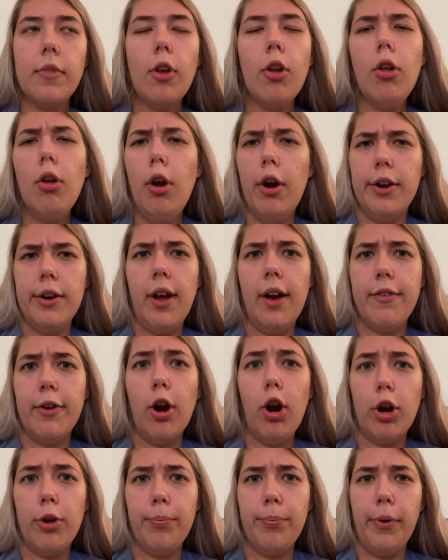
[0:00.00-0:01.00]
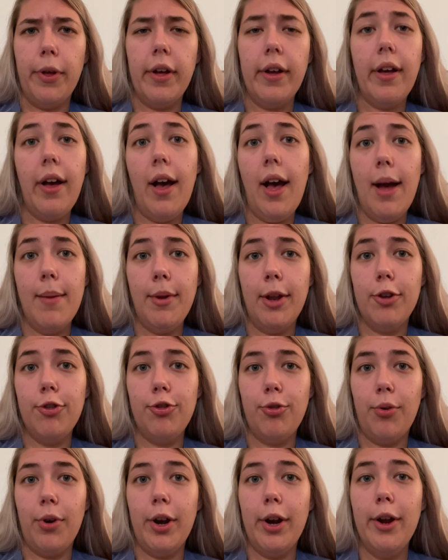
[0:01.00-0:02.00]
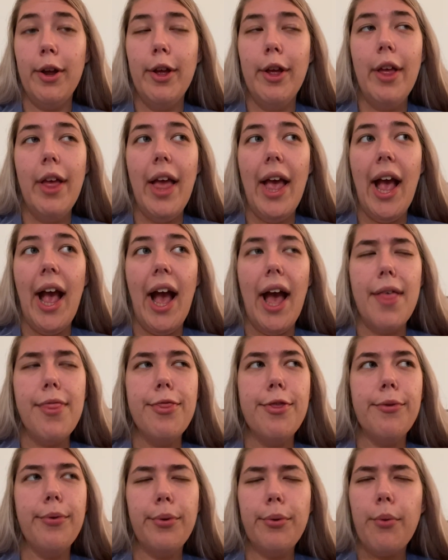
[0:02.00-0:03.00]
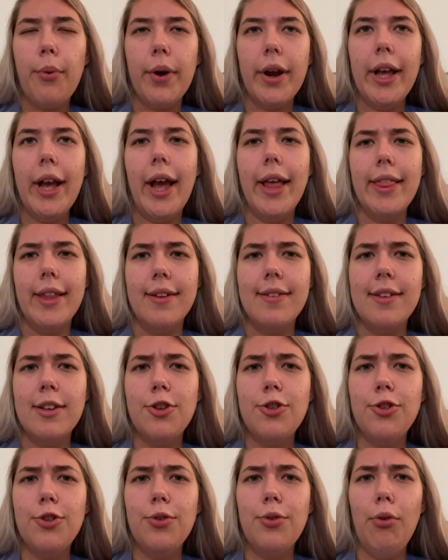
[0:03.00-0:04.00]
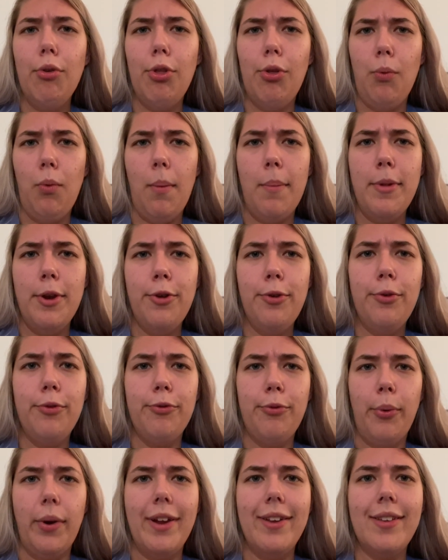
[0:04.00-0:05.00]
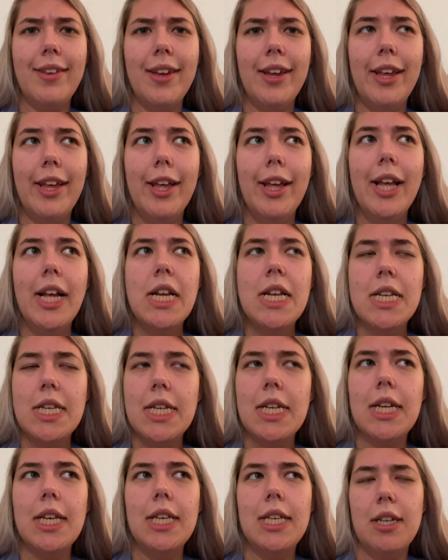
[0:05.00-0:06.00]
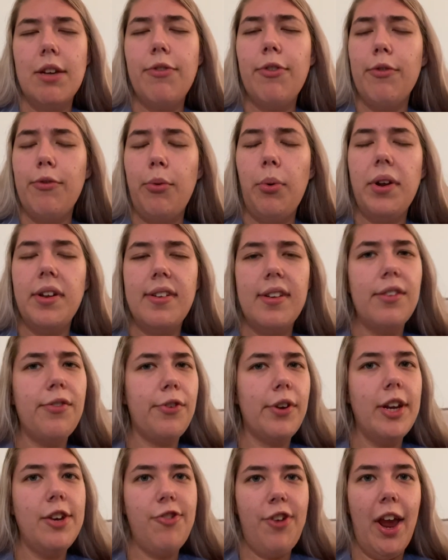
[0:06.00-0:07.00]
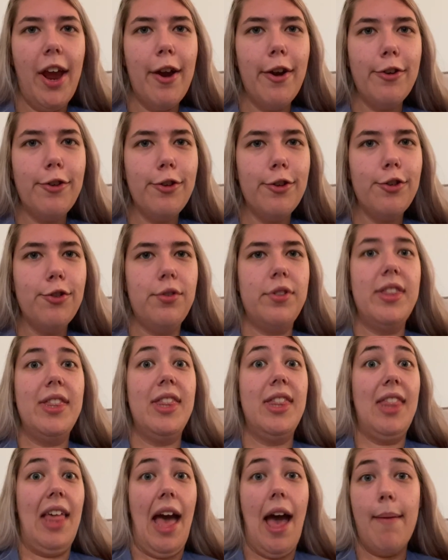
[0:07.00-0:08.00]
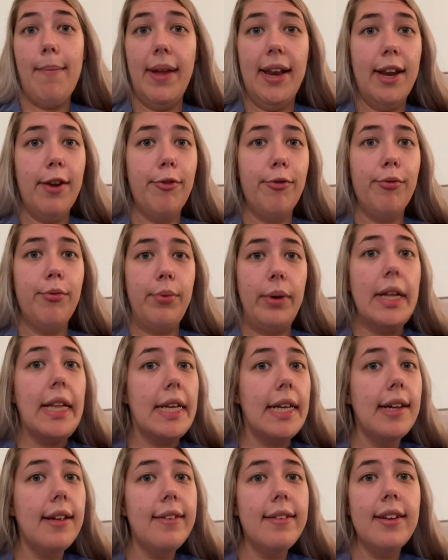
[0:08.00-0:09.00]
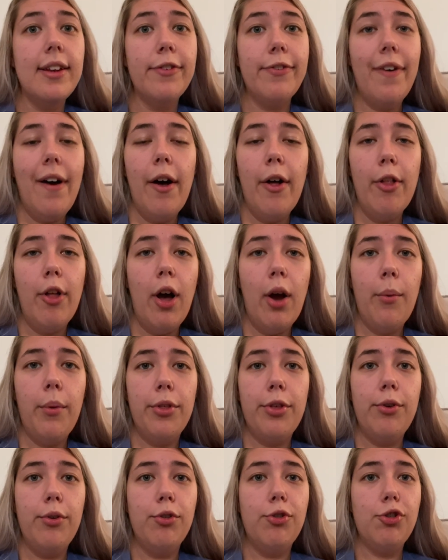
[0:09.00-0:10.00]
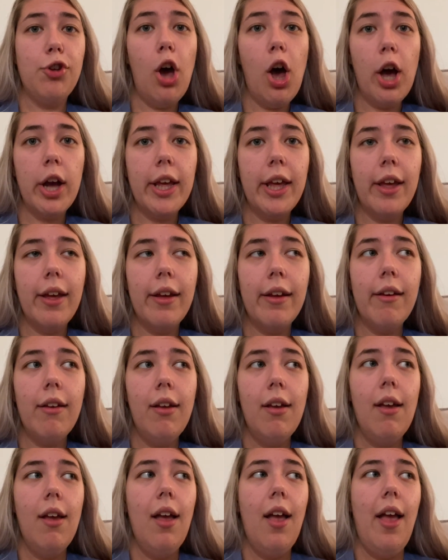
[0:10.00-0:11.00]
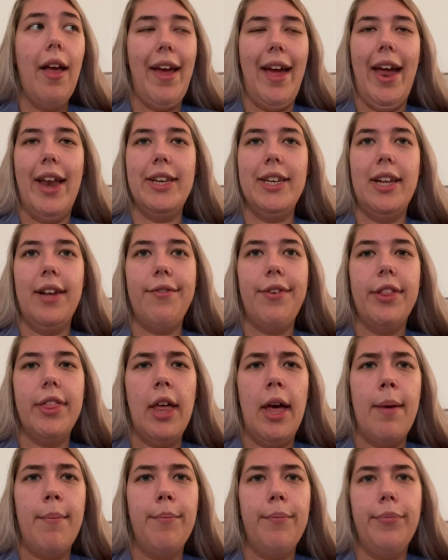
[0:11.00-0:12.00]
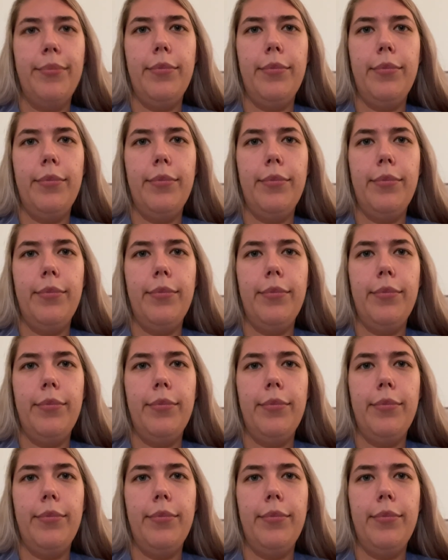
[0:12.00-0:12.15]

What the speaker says: hard book. I'm not sure. And the recording I listened to, the woman who voiced it did different voices for each character, so that made it really easy to follow along with who's talking and giving them